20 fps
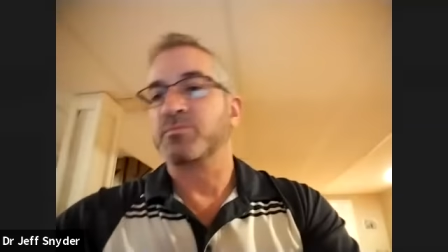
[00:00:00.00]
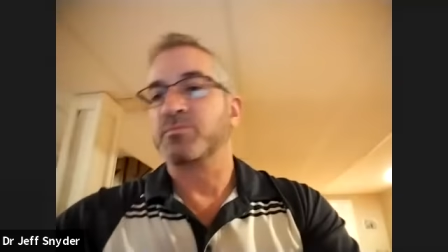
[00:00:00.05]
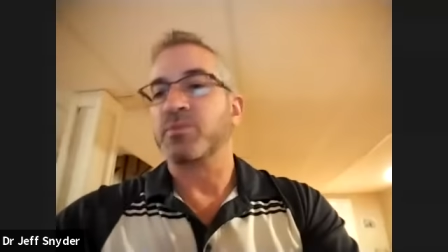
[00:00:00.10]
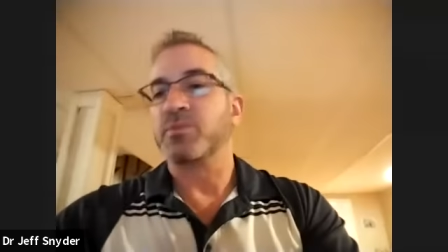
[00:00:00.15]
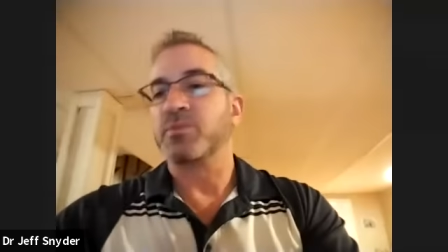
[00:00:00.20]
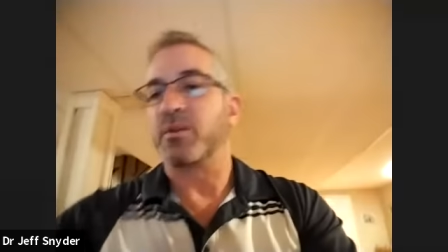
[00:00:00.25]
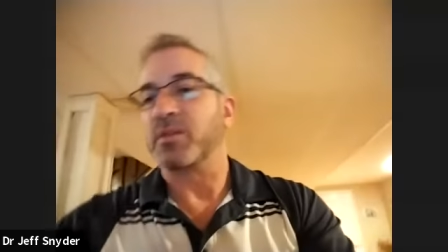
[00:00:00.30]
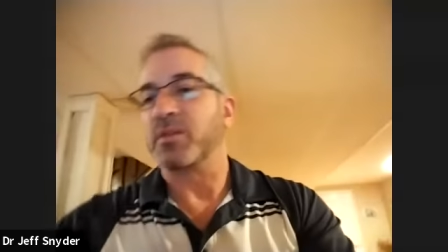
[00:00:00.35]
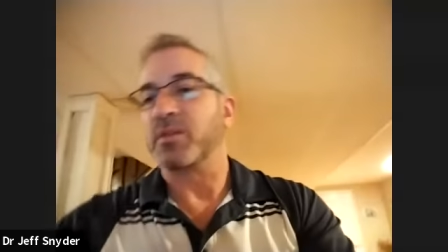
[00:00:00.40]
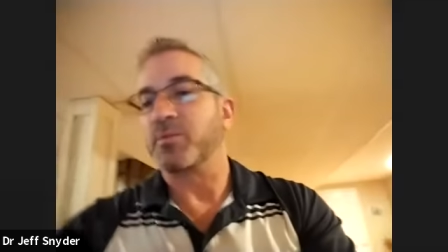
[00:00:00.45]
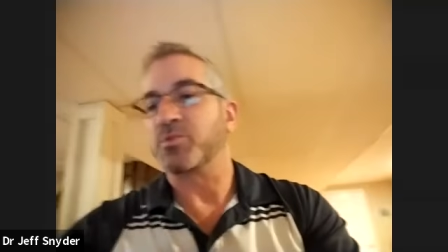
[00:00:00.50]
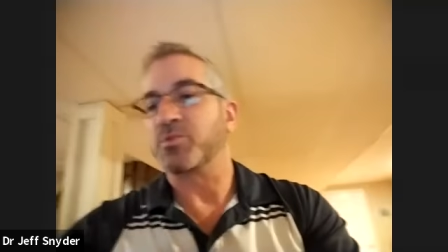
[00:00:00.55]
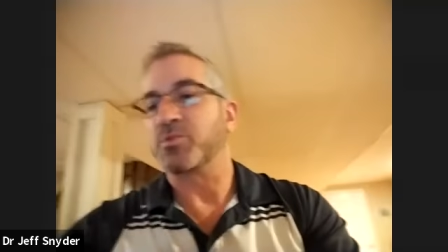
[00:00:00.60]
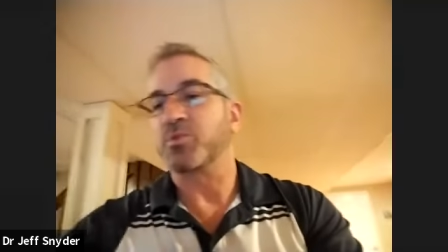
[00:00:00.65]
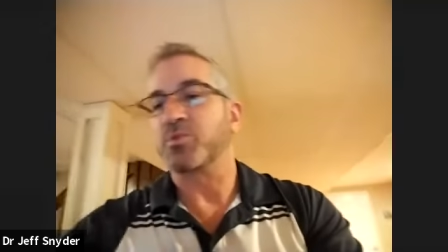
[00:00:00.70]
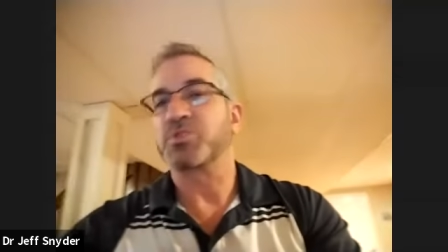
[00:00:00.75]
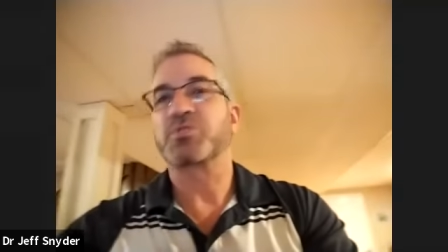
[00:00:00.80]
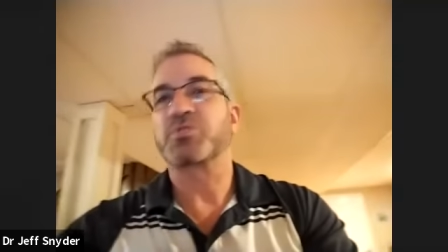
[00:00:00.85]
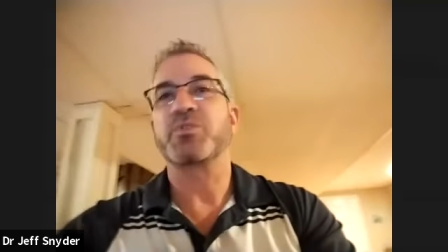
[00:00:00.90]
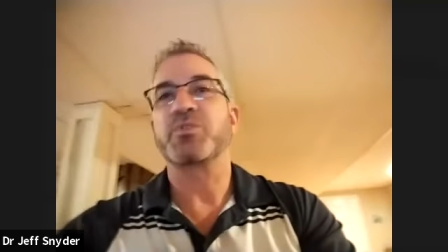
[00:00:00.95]
All right, let me
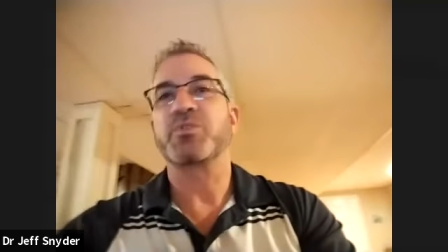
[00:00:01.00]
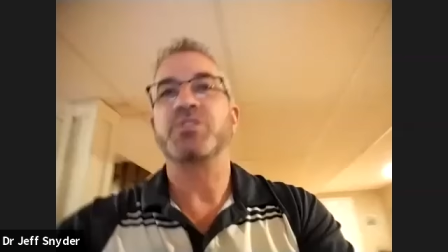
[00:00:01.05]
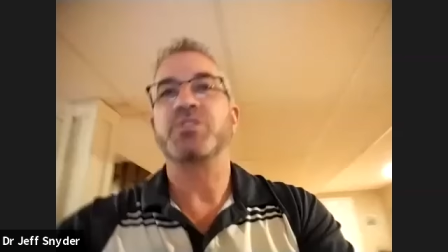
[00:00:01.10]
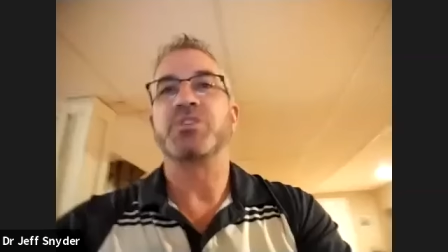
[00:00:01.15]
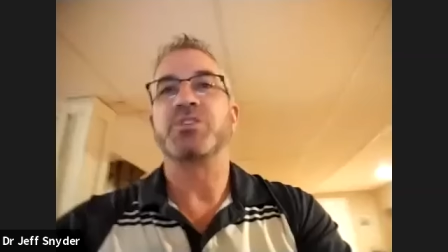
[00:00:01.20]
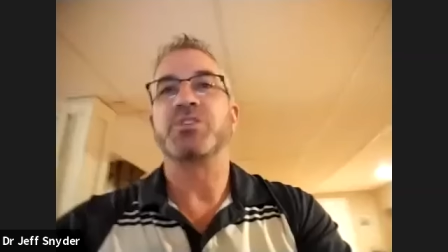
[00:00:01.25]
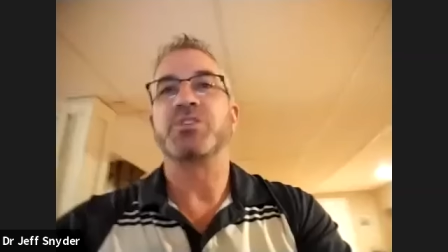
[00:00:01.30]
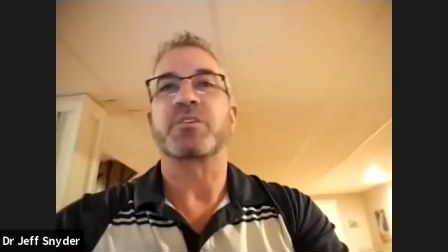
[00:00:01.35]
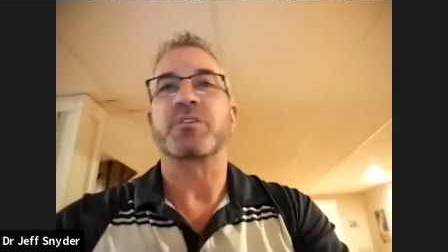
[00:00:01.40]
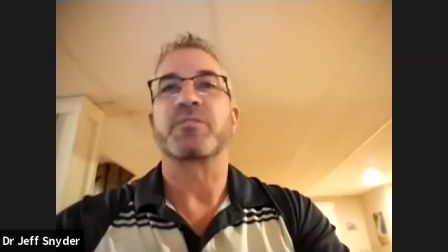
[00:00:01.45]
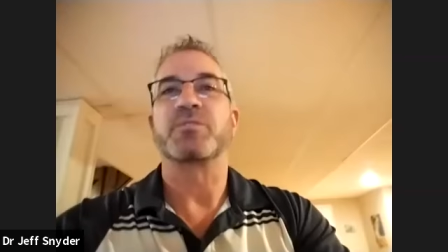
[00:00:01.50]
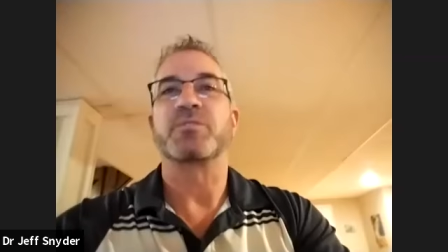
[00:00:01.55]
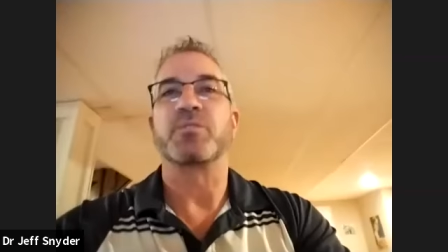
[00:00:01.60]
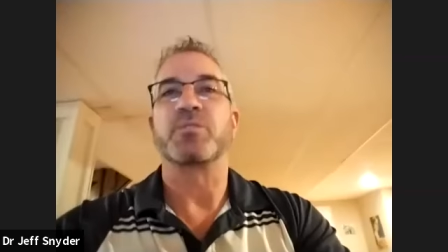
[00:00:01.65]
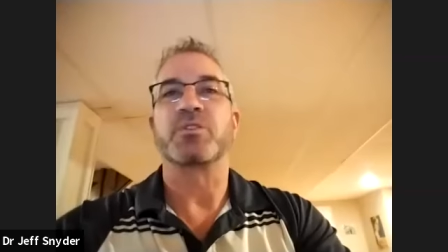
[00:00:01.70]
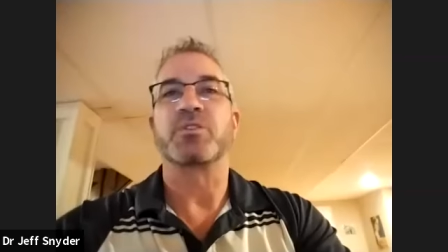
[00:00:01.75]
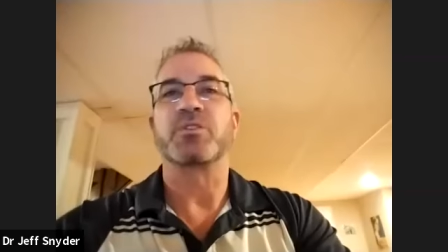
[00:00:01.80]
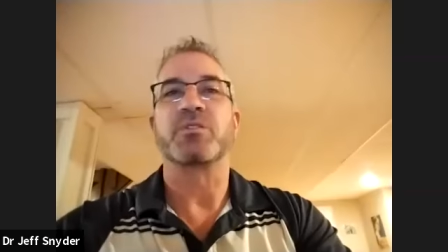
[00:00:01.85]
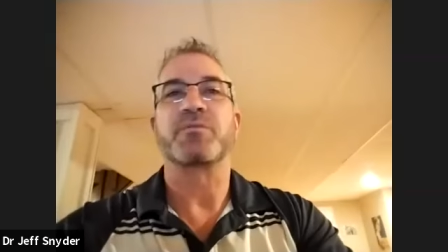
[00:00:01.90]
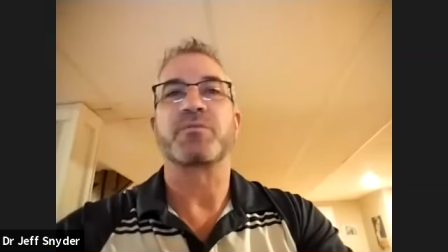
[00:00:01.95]
switch screens here to
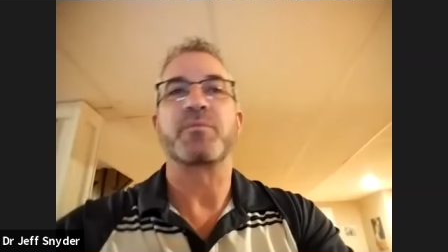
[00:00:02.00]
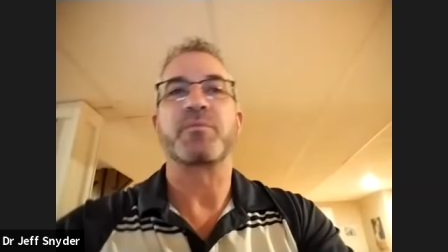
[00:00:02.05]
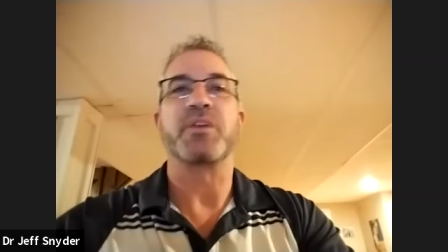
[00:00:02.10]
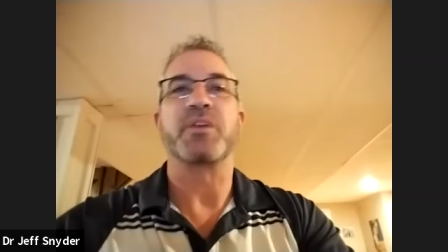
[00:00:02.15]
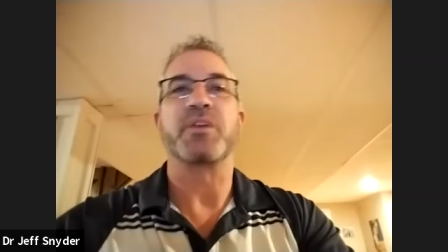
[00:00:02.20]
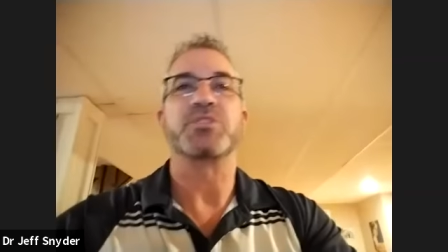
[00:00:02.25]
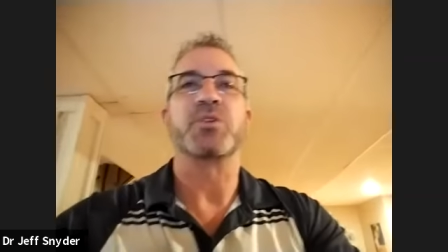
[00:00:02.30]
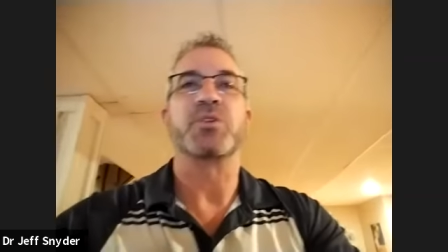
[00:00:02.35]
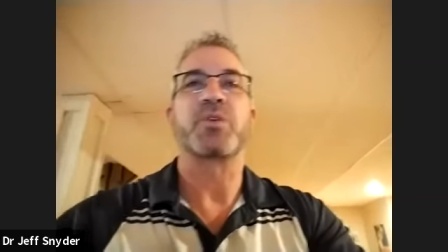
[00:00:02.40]
a little information.